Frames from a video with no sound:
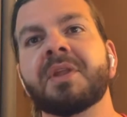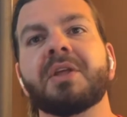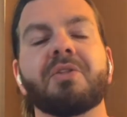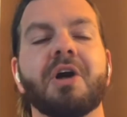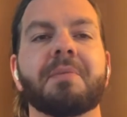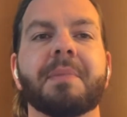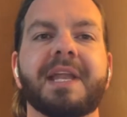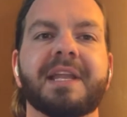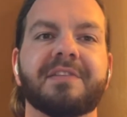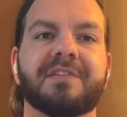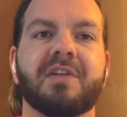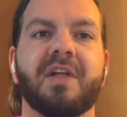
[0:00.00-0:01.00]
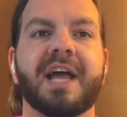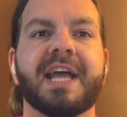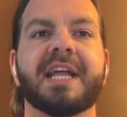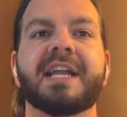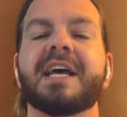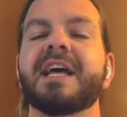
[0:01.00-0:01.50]
lawn maintenance
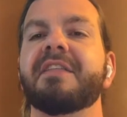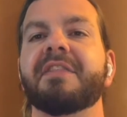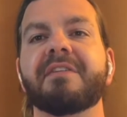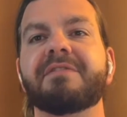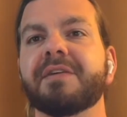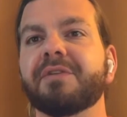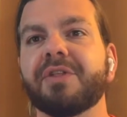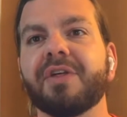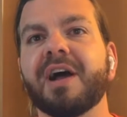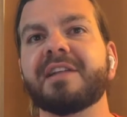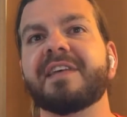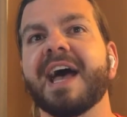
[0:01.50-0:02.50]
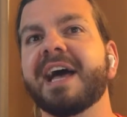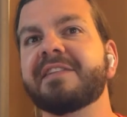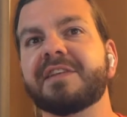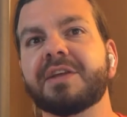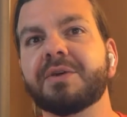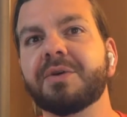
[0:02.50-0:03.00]
client, they've never thought to
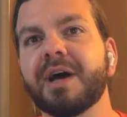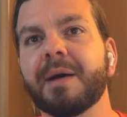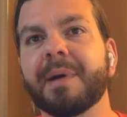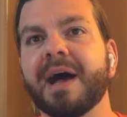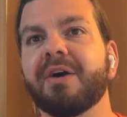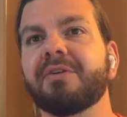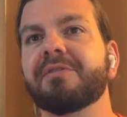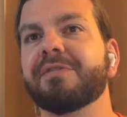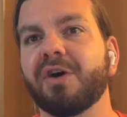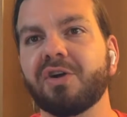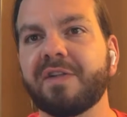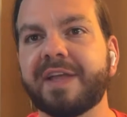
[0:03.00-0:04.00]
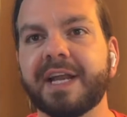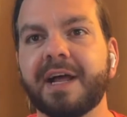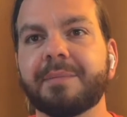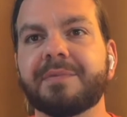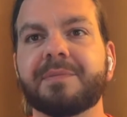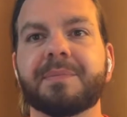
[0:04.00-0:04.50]
ask you about fall
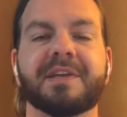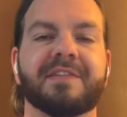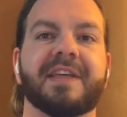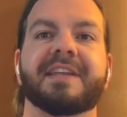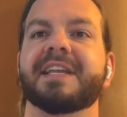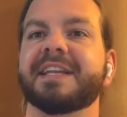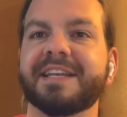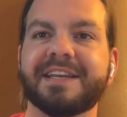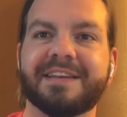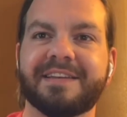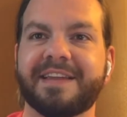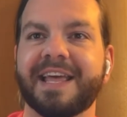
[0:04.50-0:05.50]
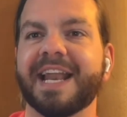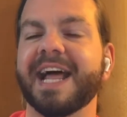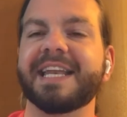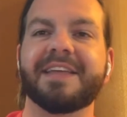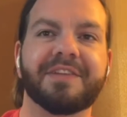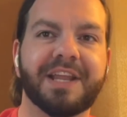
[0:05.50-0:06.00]
cleanups because it
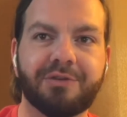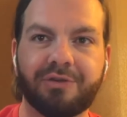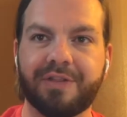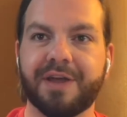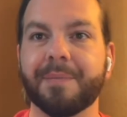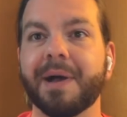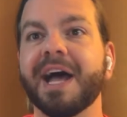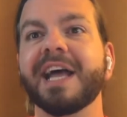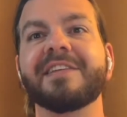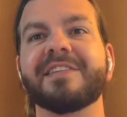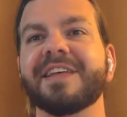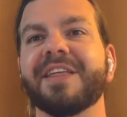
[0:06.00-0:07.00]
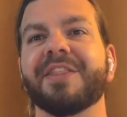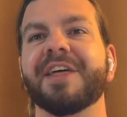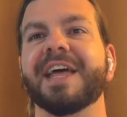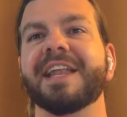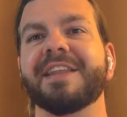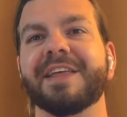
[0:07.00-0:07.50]
hadn't even entered their mind
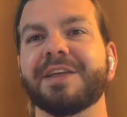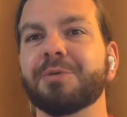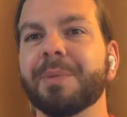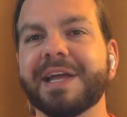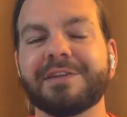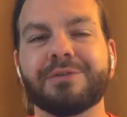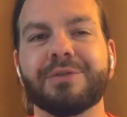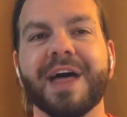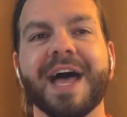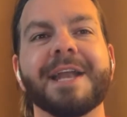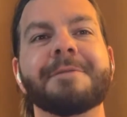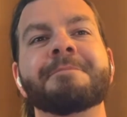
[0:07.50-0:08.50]
that you might do that,